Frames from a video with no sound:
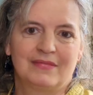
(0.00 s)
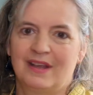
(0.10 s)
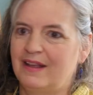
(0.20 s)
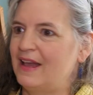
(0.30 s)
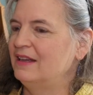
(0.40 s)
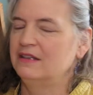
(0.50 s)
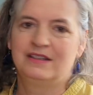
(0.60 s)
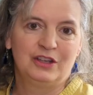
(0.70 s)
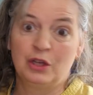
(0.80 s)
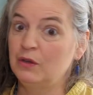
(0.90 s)
again,
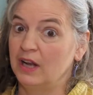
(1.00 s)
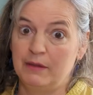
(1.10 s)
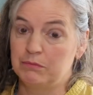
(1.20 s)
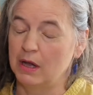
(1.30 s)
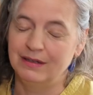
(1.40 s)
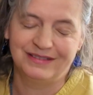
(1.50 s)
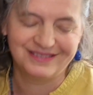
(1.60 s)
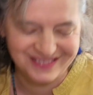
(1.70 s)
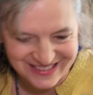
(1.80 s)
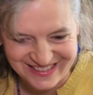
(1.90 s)
Google it.
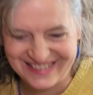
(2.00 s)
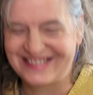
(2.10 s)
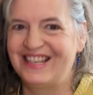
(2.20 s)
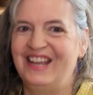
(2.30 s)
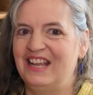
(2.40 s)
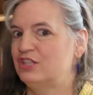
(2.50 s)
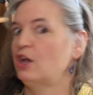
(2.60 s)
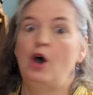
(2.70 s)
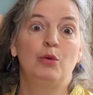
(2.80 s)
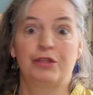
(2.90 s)
It's a
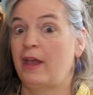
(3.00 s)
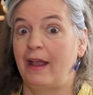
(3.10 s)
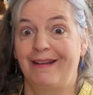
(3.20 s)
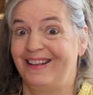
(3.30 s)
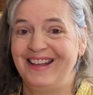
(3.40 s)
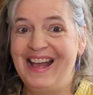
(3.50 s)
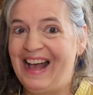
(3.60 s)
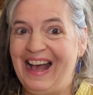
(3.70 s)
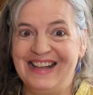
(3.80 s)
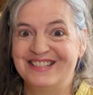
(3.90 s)
whole thing.
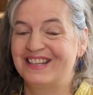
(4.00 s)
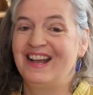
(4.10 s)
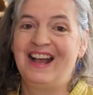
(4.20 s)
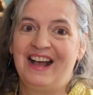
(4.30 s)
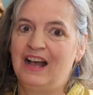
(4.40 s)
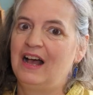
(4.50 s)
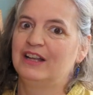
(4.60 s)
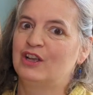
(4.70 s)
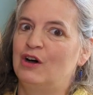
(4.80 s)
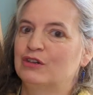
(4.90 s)
And
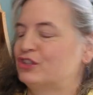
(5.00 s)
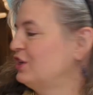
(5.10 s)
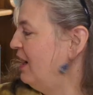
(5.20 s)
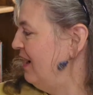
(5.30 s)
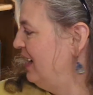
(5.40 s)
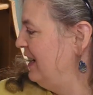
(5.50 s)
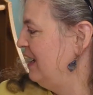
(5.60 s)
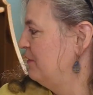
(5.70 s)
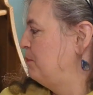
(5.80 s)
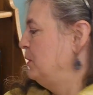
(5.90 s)
gosh, I
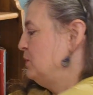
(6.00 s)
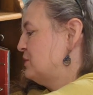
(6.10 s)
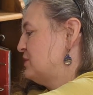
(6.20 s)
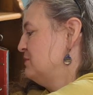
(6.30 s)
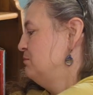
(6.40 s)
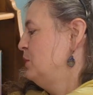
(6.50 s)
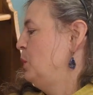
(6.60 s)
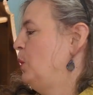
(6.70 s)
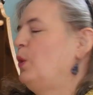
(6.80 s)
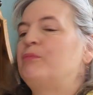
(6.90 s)
have put some
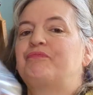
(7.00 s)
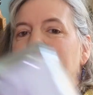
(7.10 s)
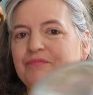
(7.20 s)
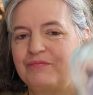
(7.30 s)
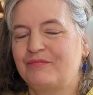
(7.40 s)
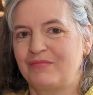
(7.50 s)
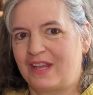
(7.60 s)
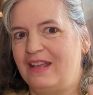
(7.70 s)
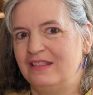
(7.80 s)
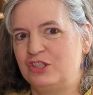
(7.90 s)
more
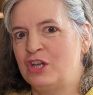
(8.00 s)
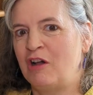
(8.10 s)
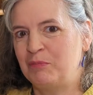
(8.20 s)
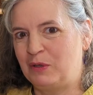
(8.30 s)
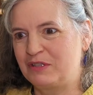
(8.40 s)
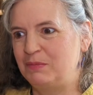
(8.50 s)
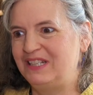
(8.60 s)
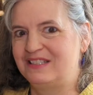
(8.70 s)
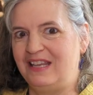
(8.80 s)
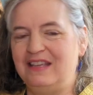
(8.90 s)
in the jar of
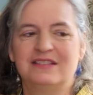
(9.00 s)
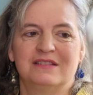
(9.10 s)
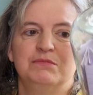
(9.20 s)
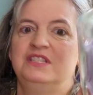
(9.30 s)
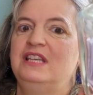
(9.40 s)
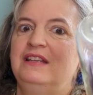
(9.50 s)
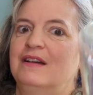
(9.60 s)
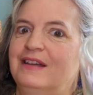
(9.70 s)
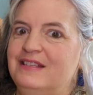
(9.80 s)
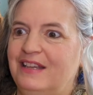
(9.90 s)
possibilities, some zine
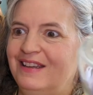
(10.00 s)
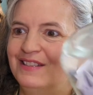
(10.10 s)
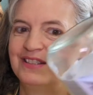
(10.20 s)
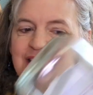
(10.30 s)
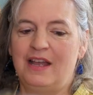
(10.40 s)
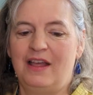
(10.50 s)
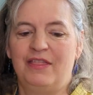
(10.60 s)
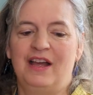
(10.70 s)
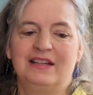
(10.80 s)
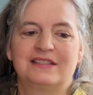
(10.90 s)
ideas
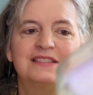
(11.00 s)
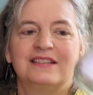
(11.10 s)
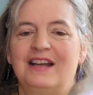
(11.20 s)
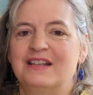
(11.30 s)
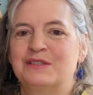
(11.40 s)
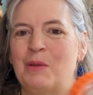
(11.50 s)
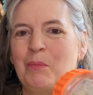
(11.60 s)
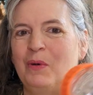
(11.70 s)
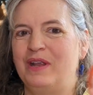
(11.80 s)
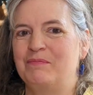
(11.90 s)
that at some
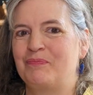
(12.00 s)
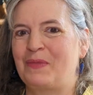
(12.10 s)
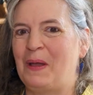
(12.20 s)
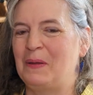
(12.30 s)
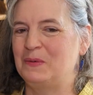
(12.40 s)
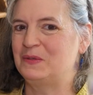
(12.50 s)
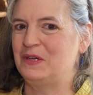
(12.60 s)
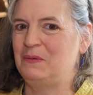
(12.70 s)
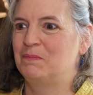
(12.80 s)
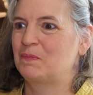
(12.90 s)
point I will
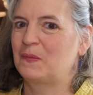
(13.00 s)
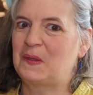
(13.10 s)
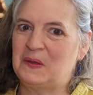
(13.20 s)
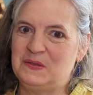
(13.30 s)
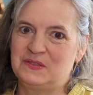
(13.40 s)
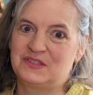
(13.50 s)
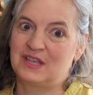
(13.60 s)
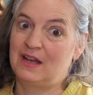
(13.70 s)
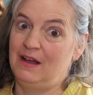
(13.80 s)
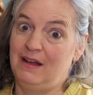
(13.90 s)
do, because
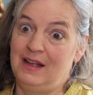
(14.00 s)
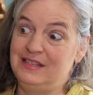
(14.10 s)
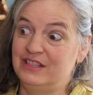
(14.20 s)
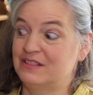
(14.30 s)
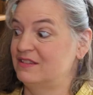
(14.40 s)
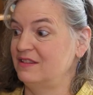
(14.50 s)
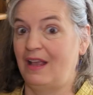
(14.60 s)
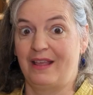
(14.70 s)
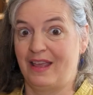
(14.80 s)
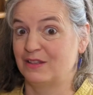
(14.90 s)
I just
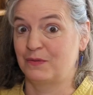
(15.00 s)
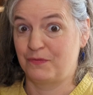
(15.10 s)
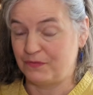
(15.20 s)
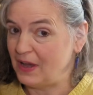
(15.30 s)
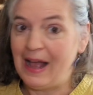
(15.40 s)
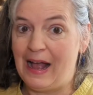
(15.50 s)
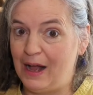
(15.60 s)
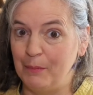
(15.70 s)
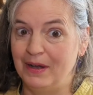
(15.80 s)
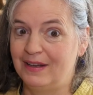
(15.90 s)
think it's
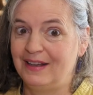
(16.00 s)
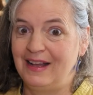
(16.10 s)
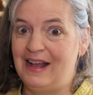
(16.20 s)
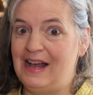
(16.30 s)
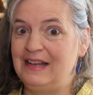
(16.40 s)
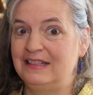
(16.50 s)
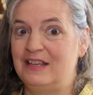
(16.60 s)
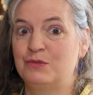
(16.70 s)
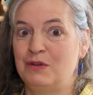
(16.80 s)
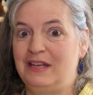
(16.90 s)
fab and
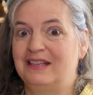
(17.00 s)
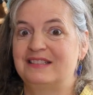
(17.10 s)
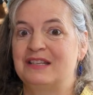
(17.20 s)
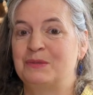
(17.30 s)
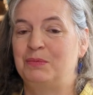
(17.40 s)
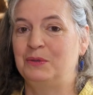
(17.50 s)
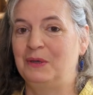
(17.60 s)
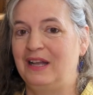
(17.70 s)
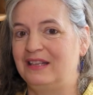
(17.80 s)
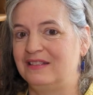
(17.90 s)
it's really accessible.
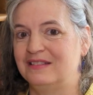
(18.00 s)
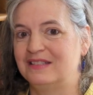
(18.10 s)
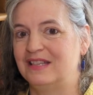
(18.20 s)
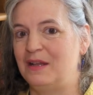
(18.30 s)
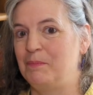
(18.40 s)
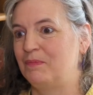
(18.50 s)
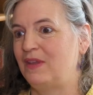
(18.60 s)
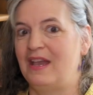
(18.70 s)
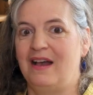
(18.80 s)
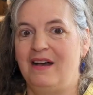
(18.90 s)
And
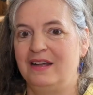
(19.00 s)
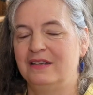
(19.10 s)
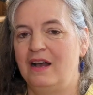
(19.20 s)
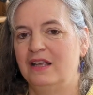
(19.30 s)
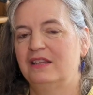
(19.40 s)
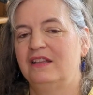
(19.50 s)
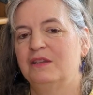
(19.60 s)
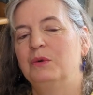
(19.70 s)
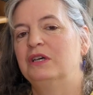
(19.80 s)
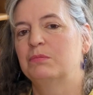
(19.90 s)
yeah, I think the
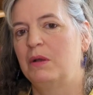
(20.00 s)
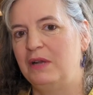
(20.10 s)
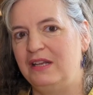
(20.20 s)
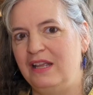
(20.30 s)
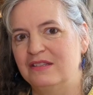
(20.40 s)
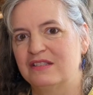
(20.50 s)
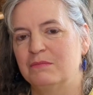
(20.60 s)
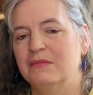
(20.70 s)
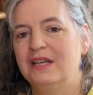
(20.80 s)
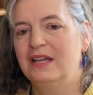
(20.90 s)
world probably needs
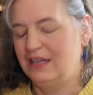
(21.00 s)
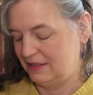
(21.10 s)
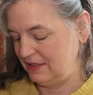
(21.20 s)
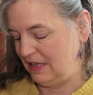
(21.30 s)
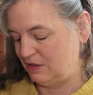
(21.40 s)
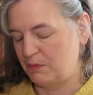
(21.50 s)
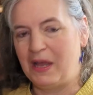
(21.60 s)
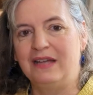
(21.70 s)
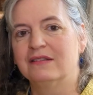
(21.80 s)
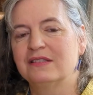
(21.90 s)
some zines
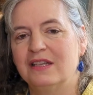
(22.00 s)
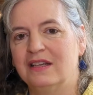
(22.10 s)
about